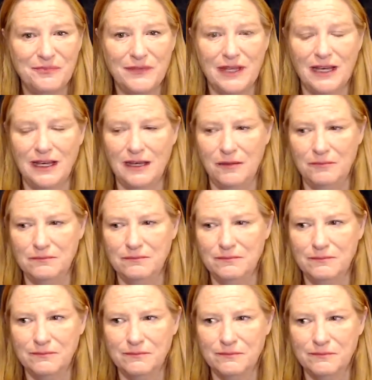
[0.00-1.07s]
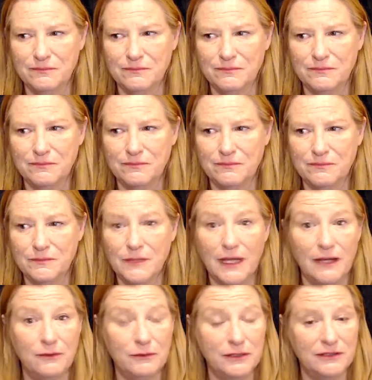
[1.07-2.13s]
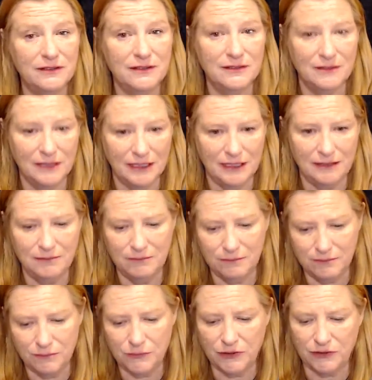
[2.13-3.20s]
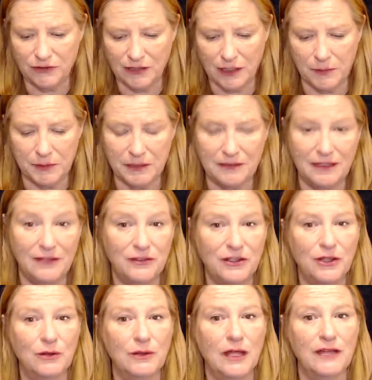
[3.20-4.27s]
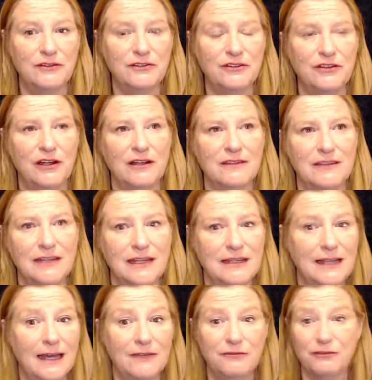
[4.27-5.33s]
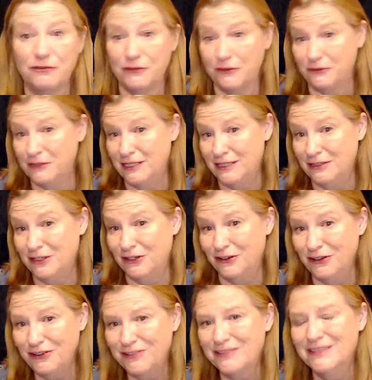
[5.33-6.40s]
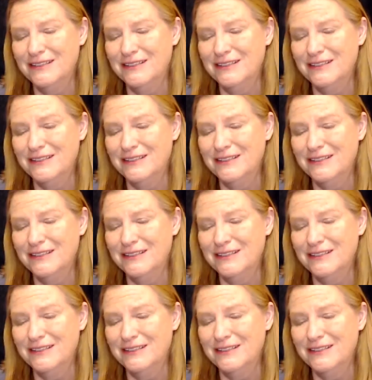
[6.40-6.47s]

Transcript: Um, I recently, just a couple of days ago, lost a dog that I'd had for 15 years.